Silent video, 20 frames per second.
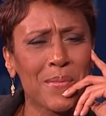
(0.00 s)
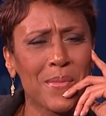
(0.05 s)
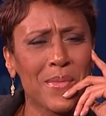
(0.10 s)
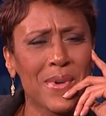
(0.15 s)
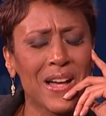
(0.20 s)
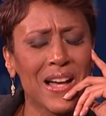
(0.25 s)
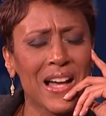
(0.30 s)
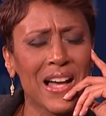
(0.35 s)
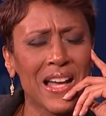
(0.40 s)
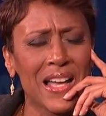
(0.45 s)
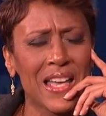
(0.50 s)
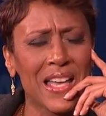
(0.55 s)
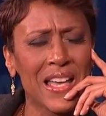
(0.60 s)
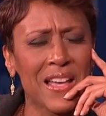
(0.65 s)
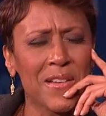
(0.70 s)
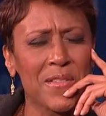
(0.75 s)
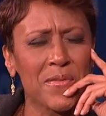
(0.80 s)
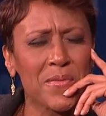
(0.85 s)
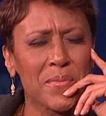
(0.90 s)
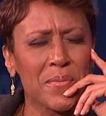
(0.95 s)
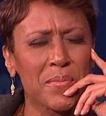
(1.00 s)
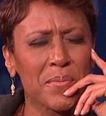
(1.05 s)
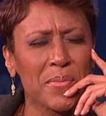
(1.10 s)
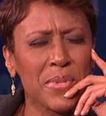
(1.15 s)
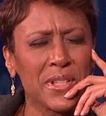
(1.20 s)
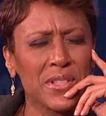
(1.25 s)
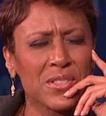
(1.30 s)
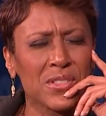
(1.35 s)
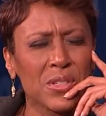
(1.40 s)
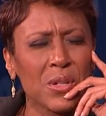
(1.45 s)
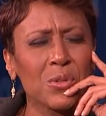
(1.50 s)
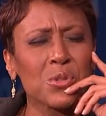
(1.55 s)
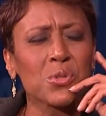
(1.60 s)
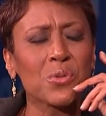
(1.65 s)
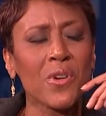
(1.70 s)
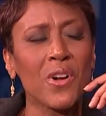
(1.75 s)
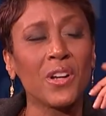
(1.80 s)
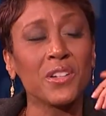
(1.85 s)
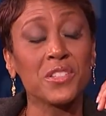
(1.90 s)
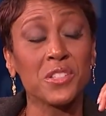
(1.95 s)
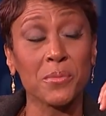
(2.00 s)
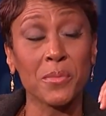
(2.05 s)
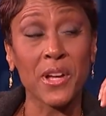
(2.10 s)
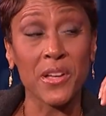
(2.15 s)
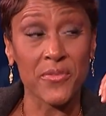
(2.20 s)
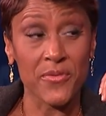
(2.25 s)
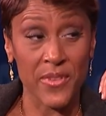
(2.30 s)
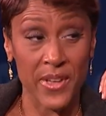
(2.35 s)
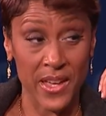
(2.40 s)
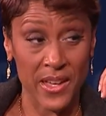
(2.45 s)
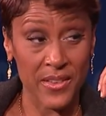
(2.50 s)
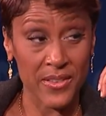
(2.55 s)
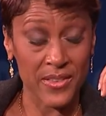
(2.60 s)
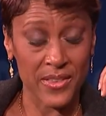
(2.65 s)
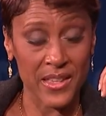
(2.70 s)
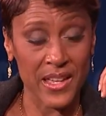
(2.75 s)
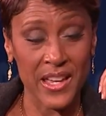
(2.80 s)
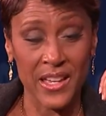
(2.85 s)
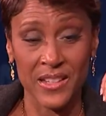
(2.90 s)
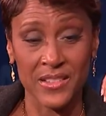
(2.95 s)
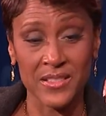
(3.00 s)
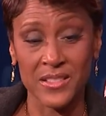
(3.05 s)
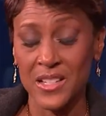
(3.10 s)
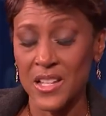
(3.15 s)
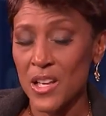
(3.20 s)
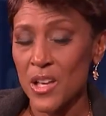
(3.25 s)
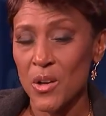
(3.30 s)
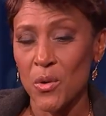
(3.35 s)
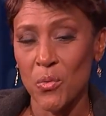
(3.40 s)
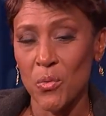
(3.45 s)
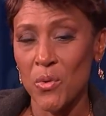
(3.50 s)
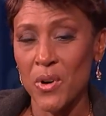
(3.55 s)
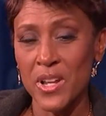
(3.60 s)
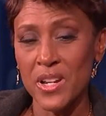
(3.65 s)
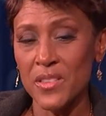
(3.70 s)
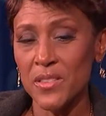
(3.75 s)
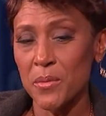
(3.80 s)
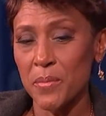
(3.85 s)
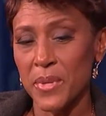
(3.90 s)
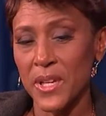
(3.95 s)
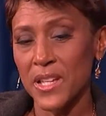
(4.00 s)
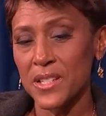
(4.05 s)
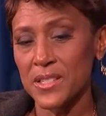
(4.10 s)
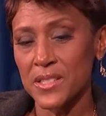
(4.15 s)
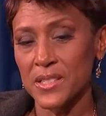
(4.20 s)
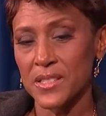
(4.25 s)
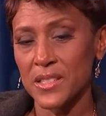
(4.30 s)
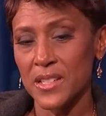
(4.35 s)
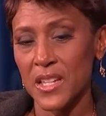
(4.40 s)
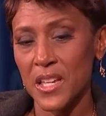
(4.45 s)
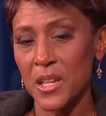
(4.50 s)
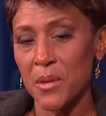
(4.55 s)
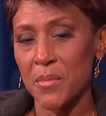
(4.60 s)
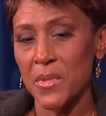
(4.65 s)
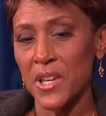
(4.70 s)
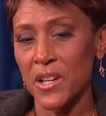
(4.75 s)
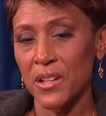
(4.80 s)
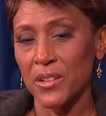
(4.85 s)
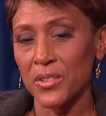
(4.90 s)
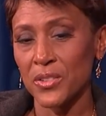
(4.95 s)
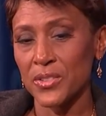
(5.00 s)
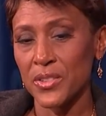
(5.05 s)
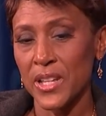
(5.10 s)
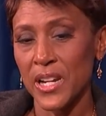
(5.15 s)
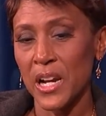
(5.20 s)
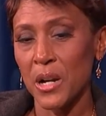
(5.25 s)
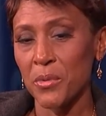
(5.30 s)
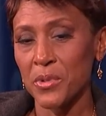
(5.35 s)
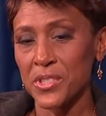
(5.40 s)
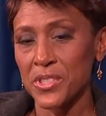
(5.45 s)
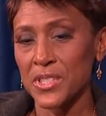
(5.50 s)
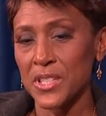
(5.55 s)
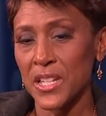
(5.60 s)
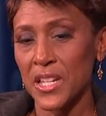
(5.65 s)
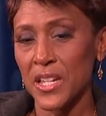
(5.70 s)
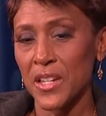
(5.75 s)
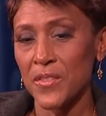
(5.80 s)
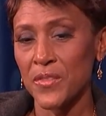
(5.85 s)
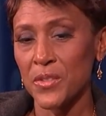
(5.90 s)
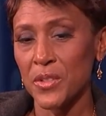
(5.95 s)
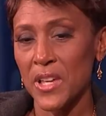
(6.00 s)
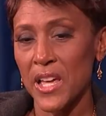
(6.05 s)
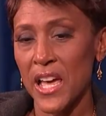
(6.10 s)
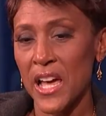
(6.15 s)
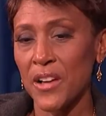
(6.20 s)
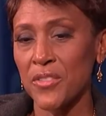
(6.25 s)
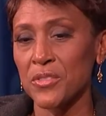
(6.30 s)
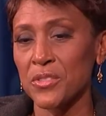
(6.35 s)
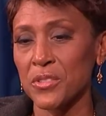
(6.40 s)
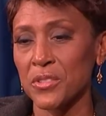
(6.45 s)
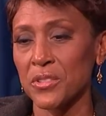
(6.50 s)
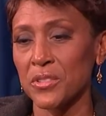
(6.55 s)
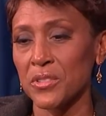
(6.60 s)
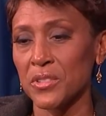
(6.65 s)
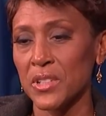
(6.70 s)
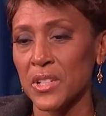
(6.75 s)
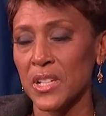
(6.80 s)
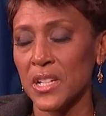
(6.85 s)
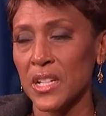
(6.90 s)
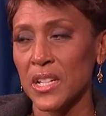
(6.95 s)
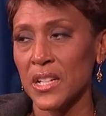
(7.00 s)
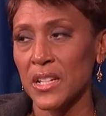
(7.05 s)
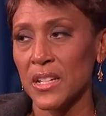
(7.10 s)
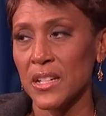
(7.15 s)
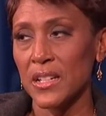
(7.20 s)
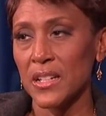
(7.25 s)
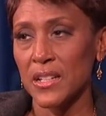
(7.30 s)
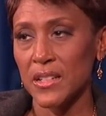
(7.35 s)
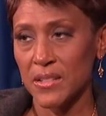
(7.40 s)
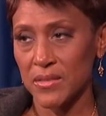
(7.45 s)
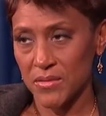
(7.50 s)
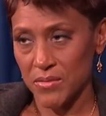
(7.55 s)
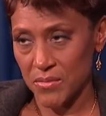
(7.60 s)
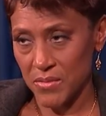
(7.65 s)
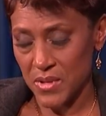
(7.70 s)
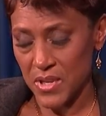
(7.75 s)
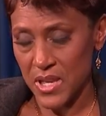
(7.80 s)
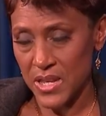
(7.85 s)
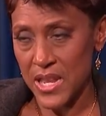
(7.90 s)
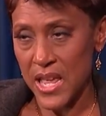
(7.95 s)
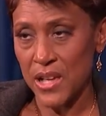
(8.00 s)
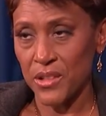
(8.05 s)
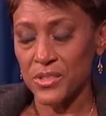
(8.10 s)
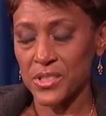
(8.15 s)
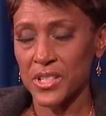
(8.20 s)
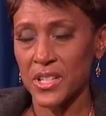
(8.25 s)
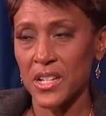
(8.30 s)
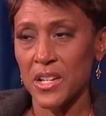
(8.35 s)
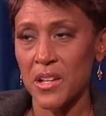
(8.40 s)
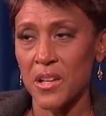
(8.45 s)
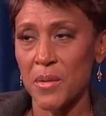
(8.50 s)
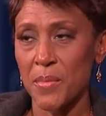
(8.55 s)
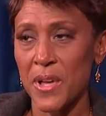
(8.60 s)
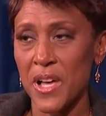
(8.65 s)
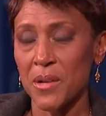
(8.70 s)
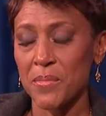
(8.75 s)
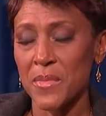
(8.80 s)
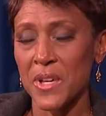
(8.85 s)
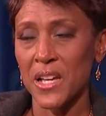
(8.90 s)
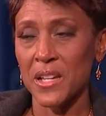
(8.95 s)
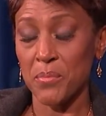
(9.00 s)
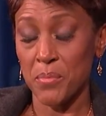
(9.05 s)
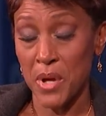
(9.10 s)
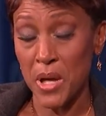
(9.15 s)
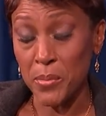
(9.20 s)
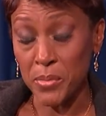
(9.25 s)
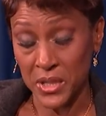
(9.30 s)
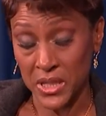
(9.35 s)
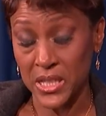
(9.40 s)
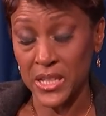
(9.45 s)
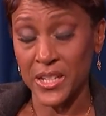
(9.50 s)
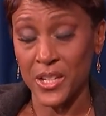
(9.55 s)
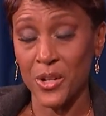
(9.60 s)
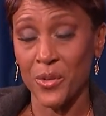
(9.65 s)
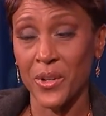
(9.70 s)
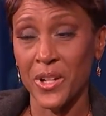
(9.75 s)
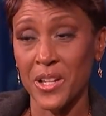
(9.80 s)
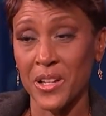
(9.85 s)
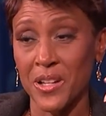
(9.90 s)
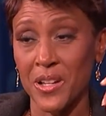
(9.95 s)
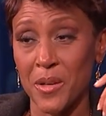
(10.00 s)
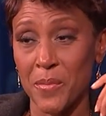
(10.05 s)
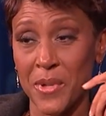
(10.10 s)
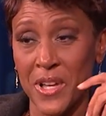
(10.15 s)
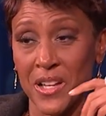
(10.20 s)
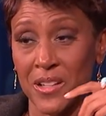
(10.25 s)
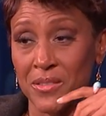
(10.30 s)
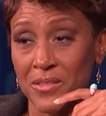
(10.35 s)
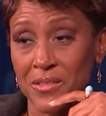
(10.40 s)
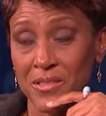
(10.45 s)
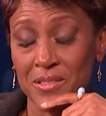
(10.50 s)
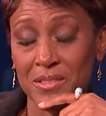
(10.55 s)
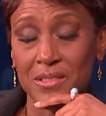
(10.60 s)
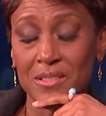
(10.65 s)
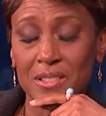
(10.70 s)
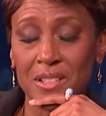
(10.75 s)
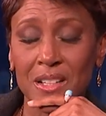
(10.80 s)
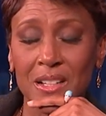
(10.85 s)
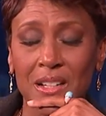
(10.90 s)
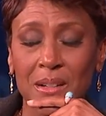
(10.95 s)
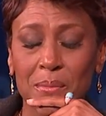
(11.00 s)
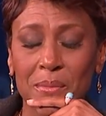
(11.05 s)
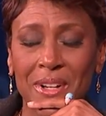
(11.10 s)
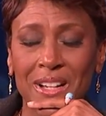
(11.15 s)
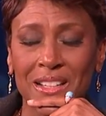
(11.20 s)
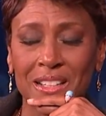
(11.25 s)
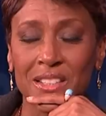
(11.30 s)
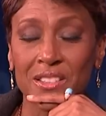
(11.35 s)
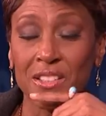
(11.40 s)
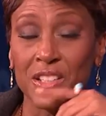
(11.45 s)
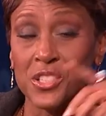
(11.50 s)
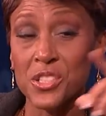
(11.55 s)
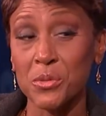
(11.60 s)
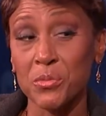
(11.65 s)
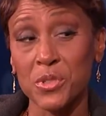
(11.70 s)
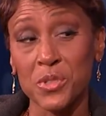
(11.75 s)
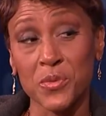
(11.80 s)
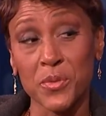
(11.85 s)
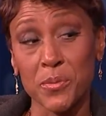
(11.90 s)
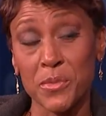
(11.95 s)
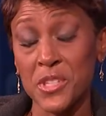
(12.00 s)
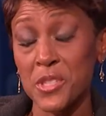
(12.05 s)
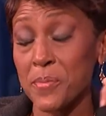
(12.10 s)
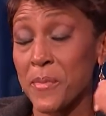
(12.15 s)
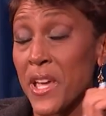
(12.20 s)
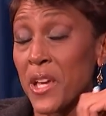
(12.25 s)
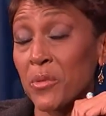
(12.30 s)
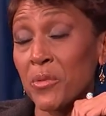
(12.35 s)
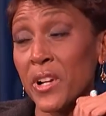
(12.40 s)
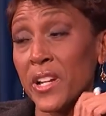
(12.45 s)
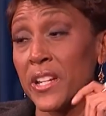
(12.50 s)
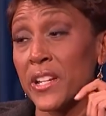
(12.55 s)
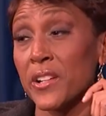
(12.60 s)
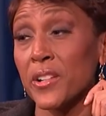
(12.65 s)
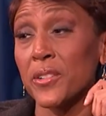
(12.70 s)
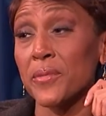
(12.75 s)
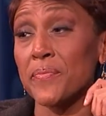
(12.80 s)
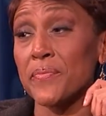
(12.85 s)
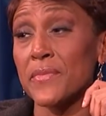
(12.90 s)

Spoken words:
have been so drawn to my faith, and one of the best emails that I received after announcing about publicly going about my condition was from this man right here.